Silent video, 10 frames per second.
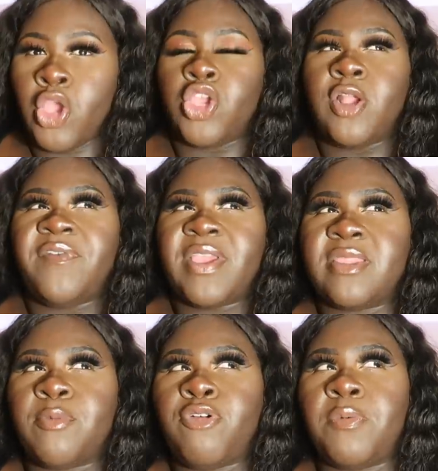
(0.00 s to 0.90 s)
You don't think
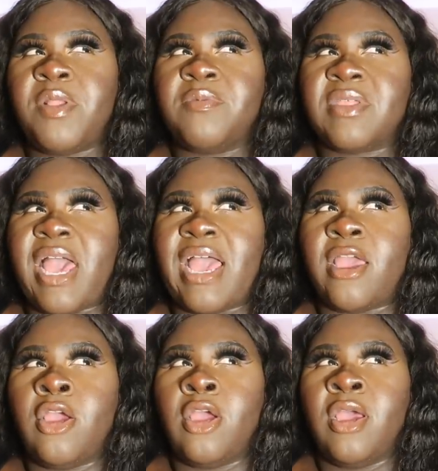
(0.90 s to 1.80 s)
it's a problem
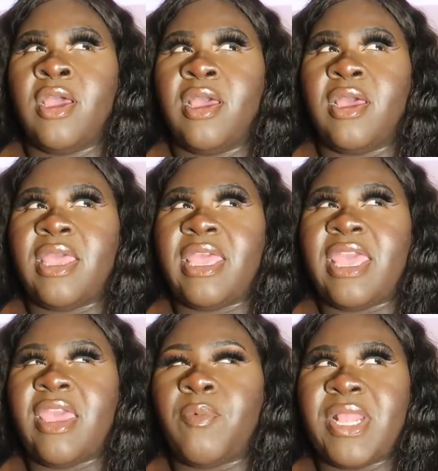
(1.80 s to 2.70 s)
that
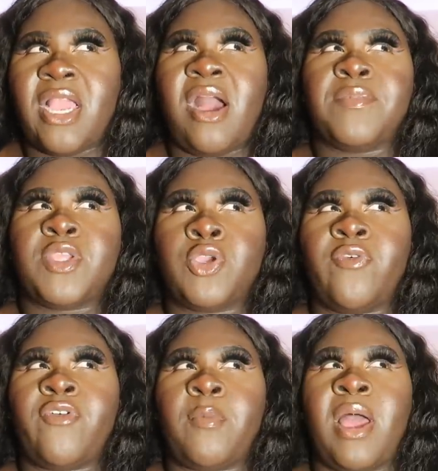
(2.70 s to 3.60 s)
when it comes to
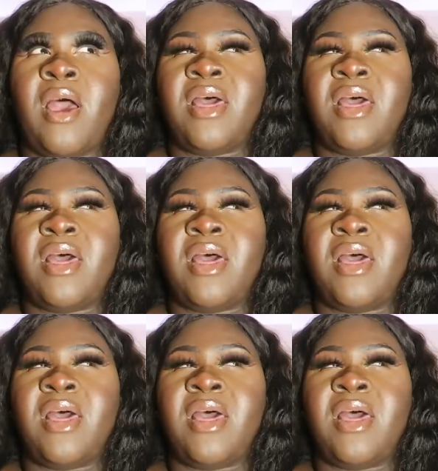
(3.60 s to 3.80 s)
from a,